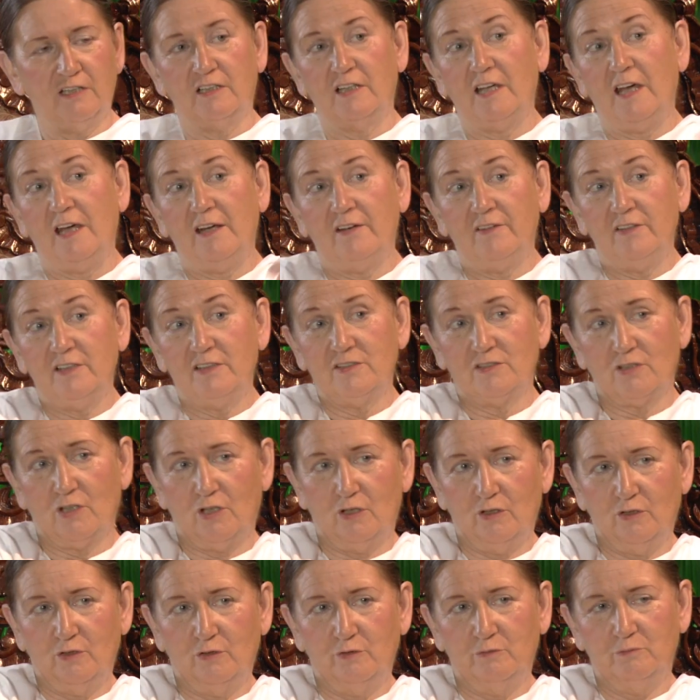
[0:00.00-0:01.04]
carries
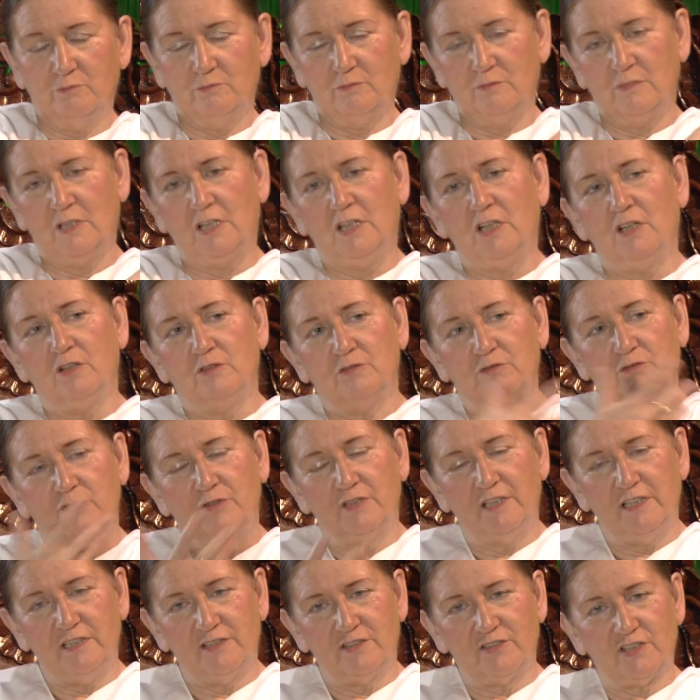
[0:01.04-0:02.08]
home,
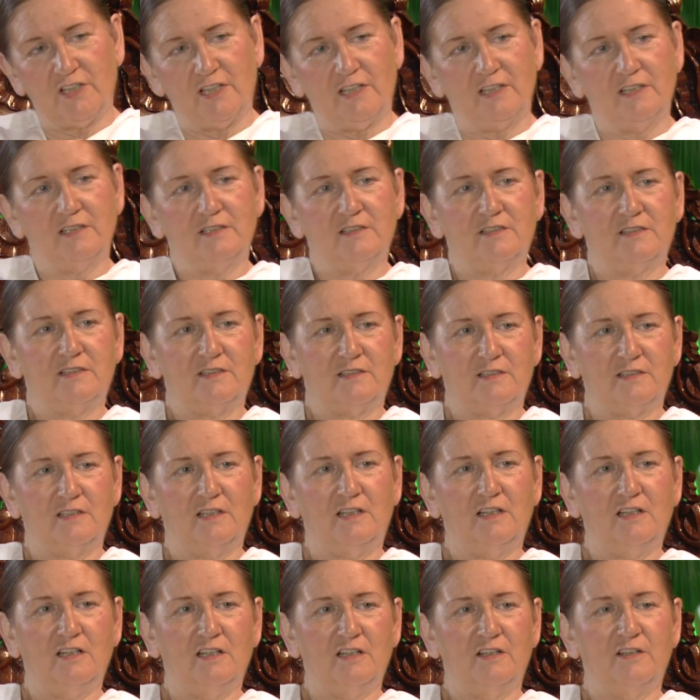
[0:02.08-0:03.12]
resets.
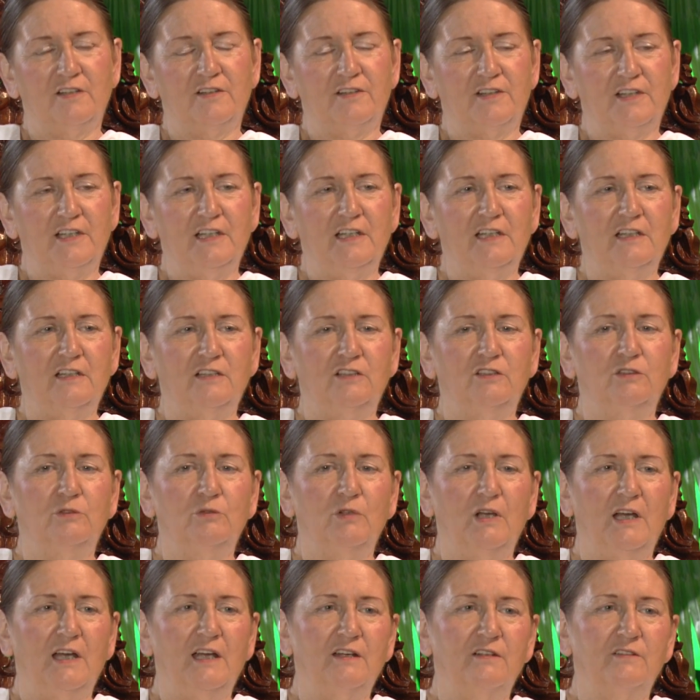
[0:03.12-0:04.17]
There you
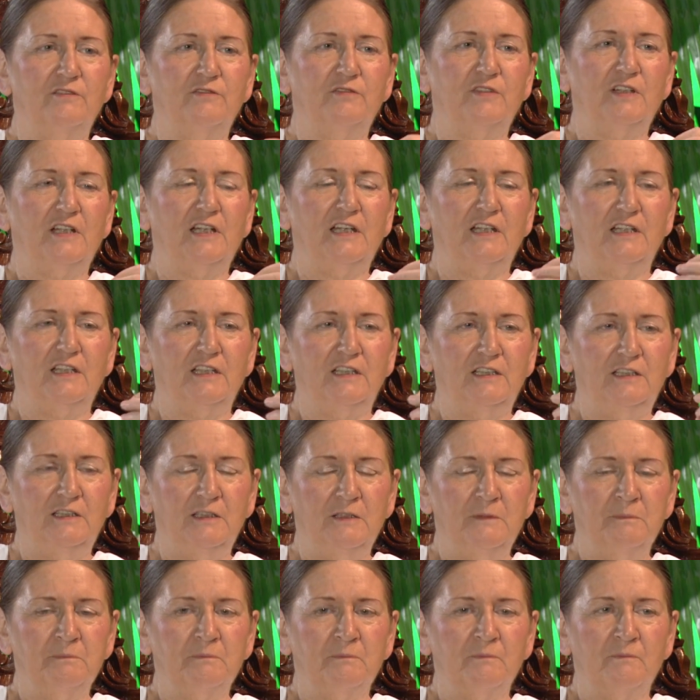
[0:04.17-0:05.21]
have a
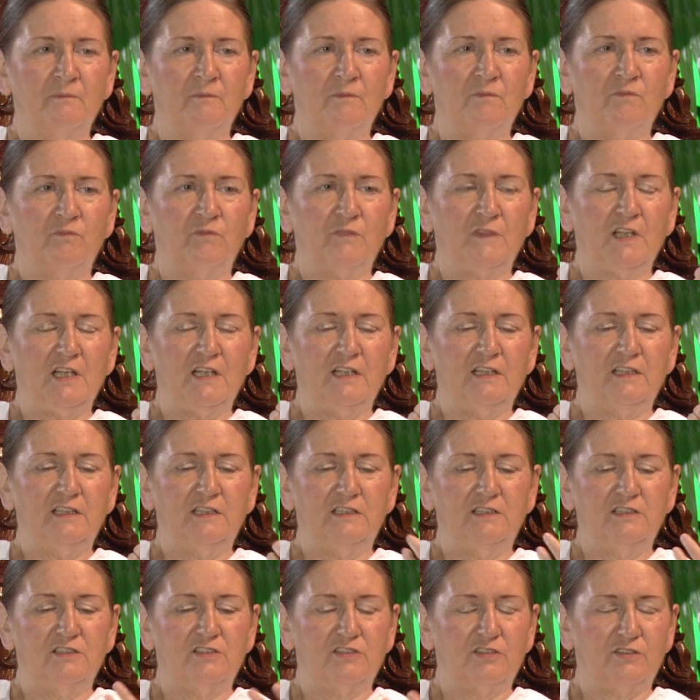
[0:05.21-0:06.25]

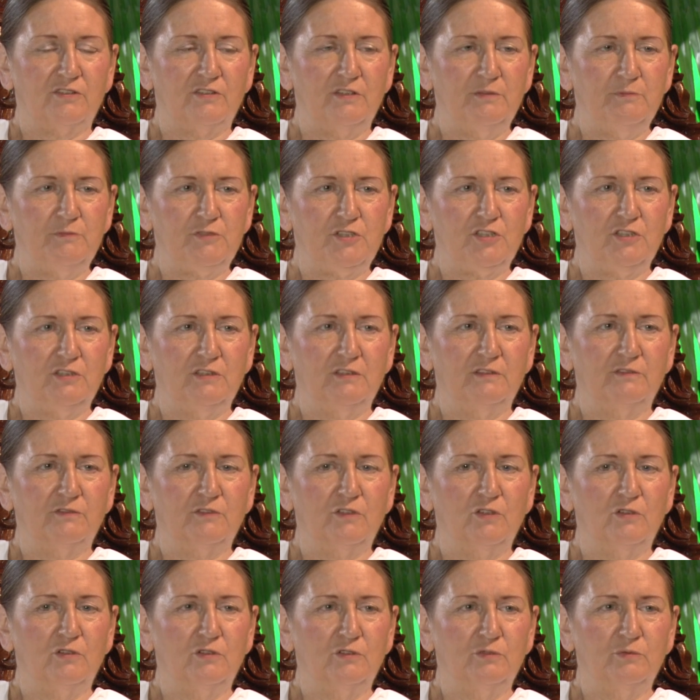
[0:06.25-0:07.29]
description of
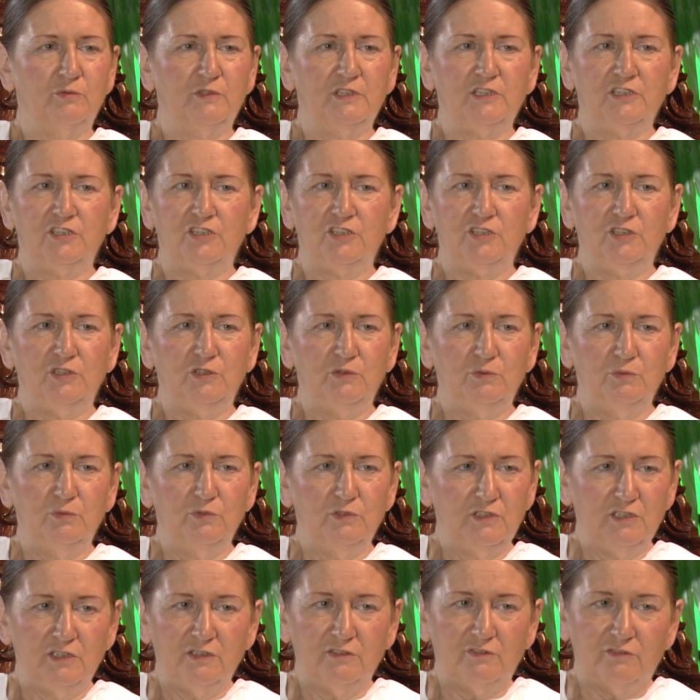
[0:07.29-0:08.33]
God which you
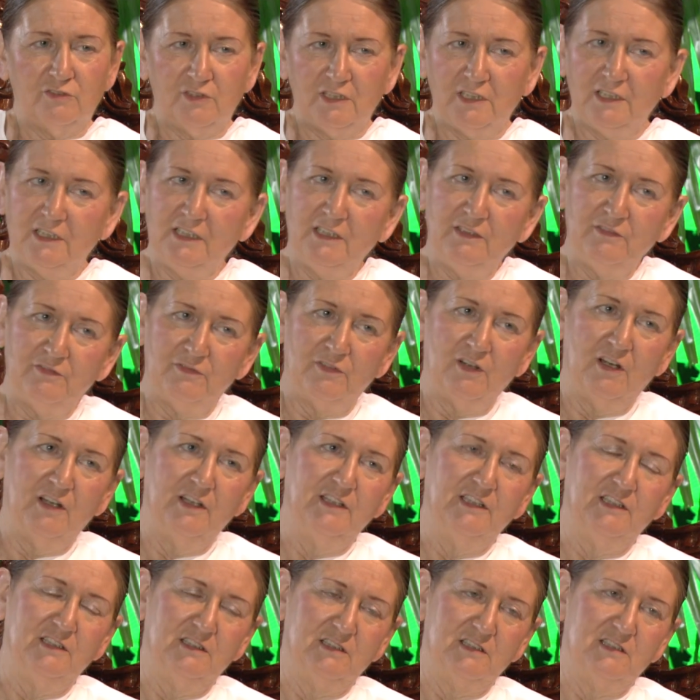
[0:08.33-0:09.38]
wouldn't really
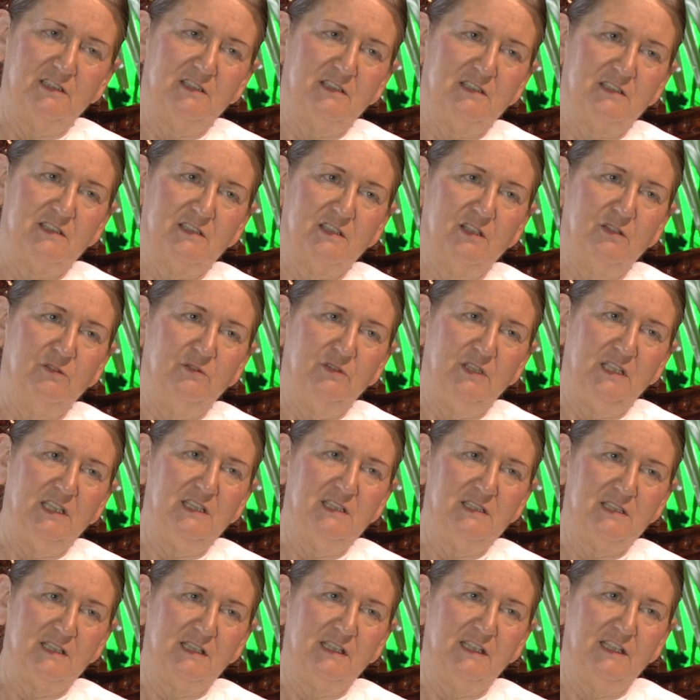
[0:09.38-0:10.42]
find so
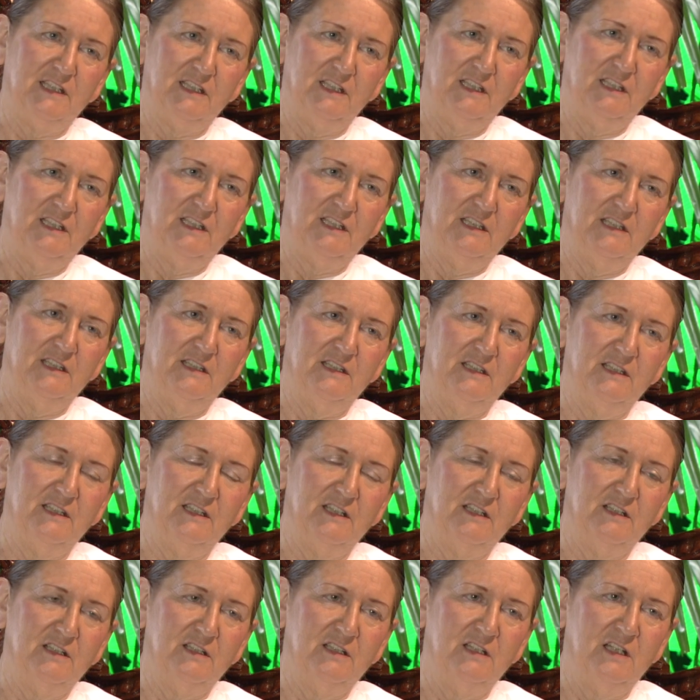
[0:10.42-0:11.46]
easily
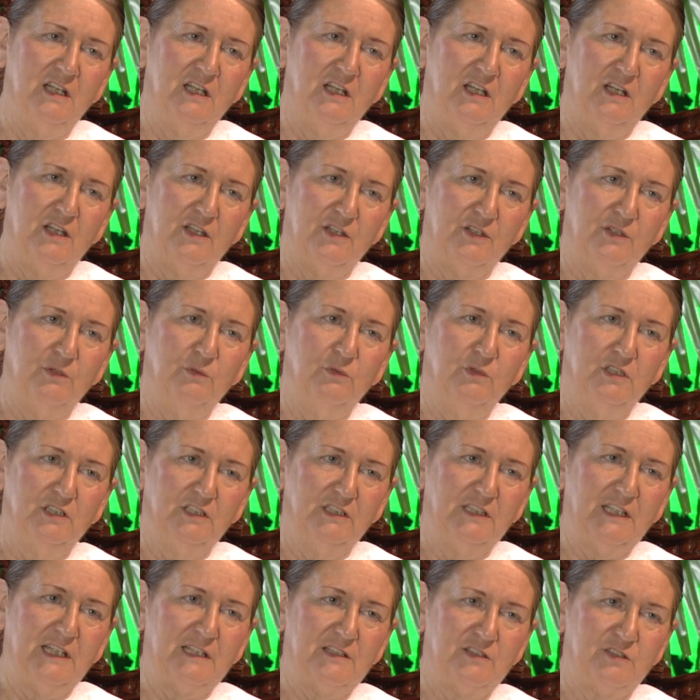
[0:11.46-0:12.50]
in the
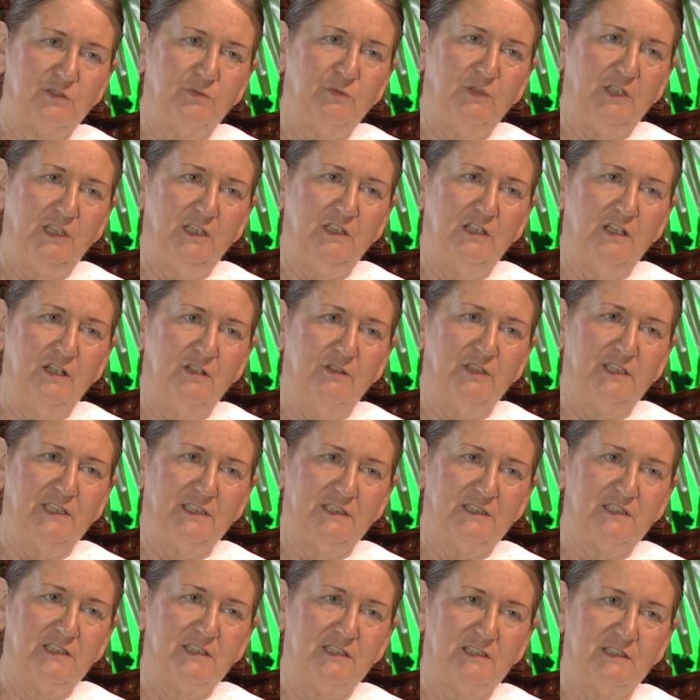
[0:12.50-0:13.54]
world as we know
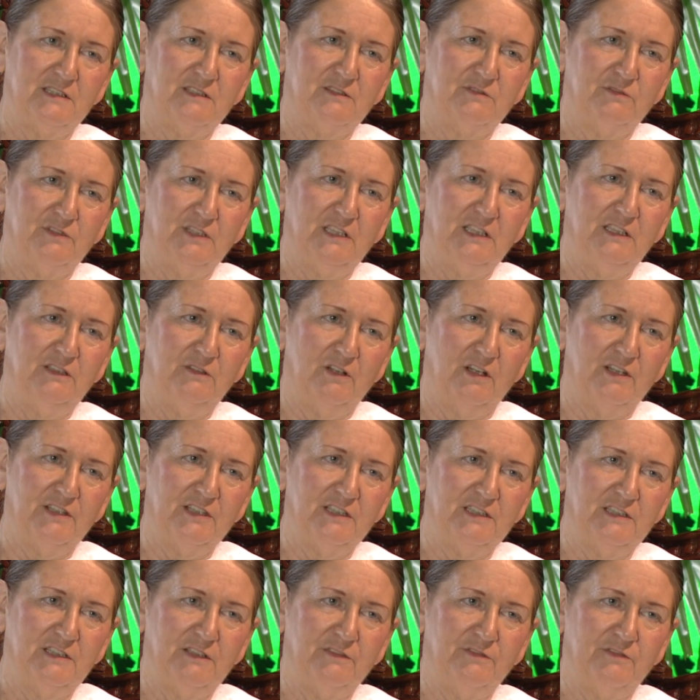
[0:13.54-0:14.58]
it. It's really
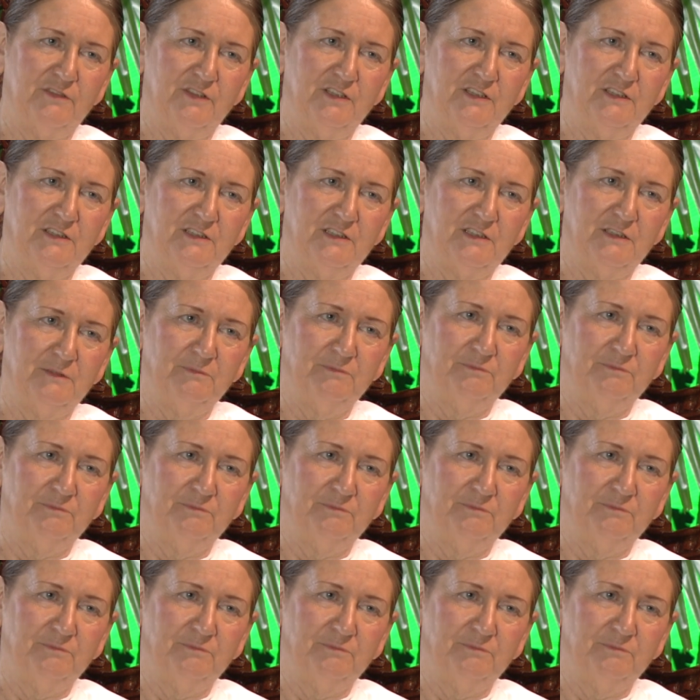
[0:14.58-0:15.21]
rather different.